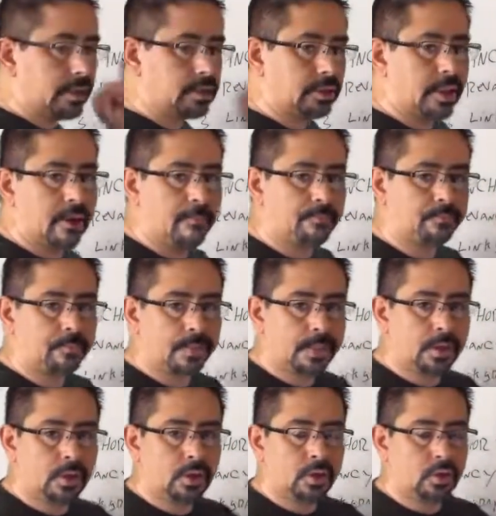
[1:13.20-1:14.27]
text now,
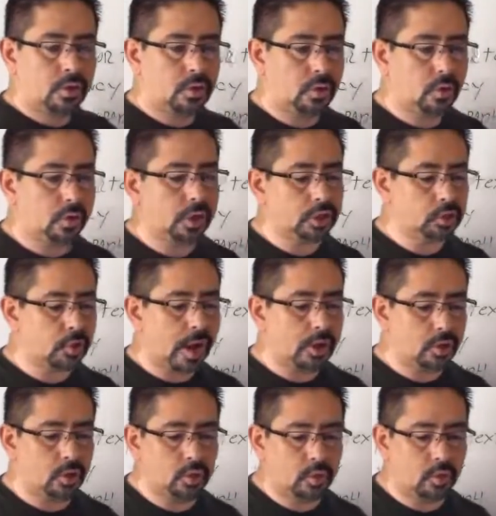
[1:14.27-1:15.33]
you're going to
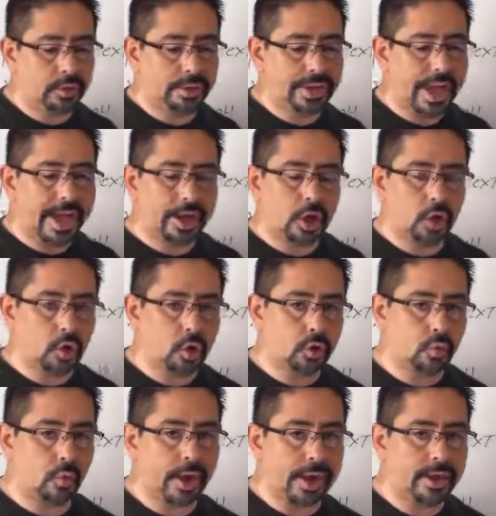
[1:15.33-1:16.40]
attract Google not in a
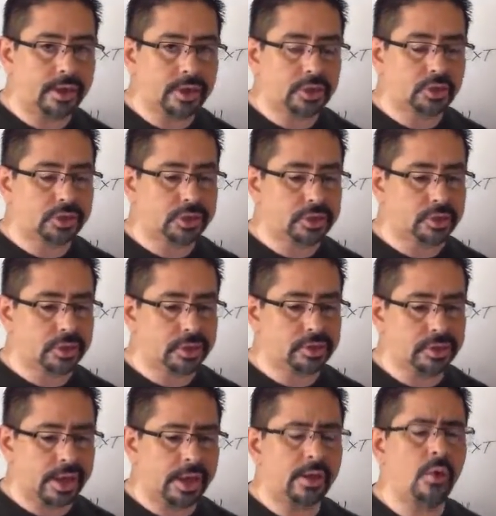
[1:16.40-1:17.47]
good way. She's going
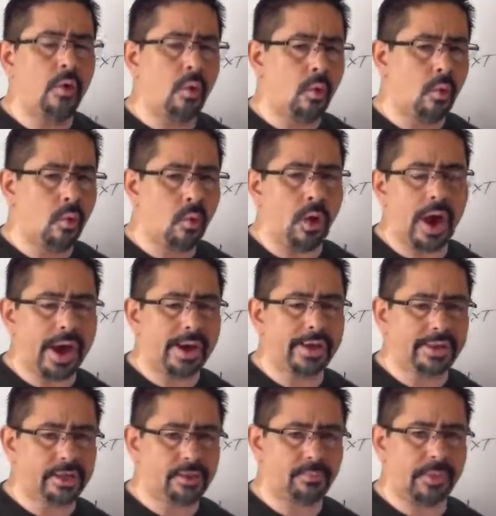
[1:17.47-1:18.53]
to say,
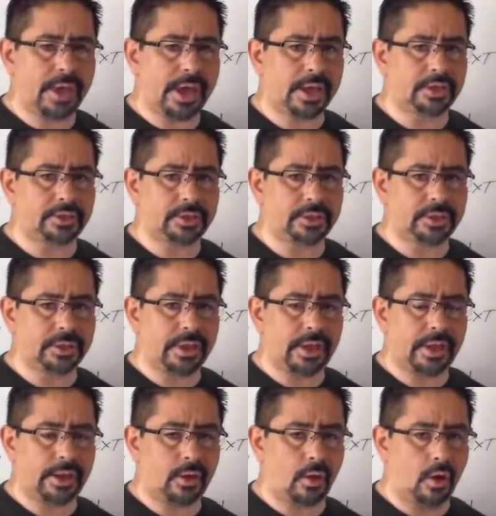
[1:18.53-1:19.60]
why this page,
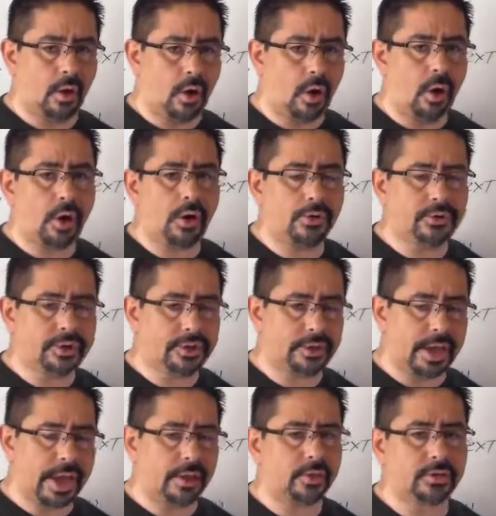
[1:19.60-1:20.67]
all
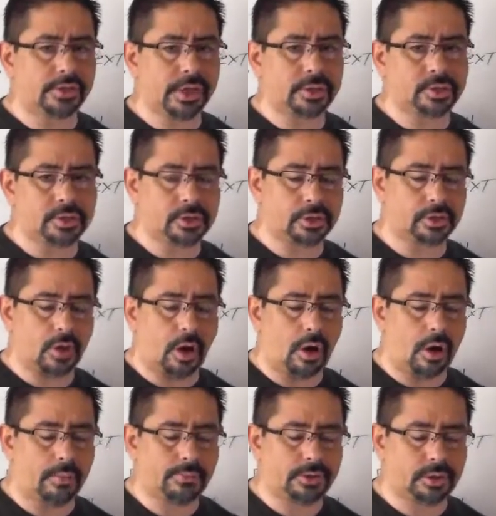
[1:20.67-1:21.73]
the anchor text is
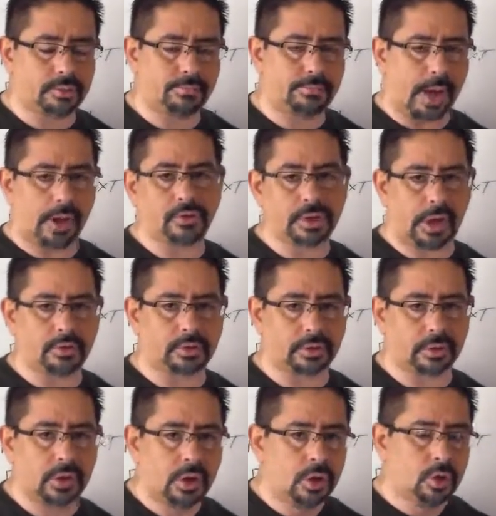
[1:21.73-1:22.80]
all just bounce
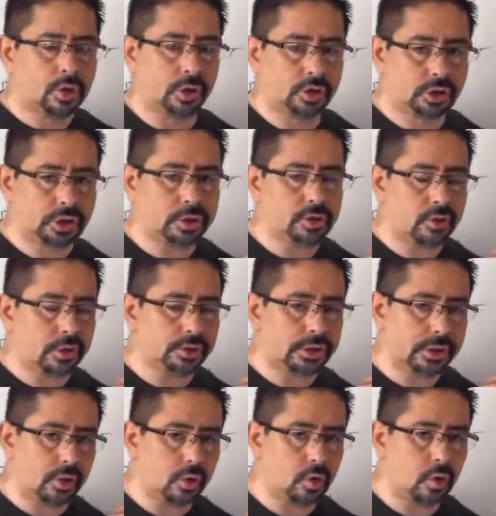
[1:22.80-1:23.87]
houses. So she's going
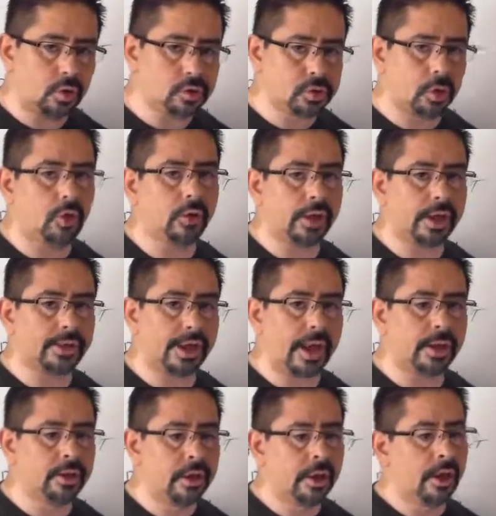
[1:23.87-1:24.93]
to take a closer look at
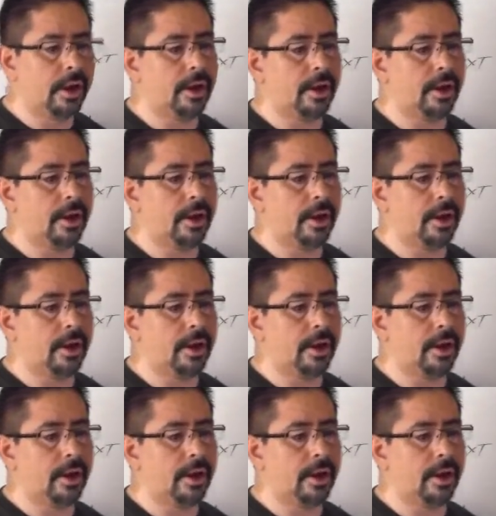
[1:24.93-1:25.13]
that.